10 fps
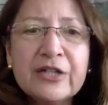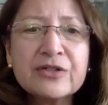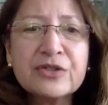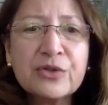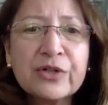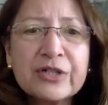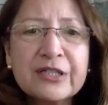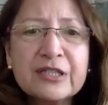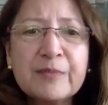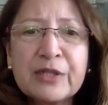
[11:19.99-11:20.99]
Asian
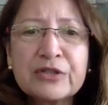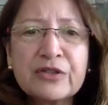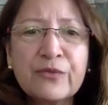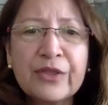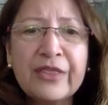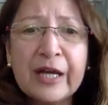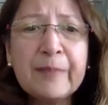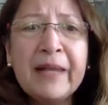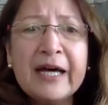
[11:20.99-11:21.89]
Sources because of what their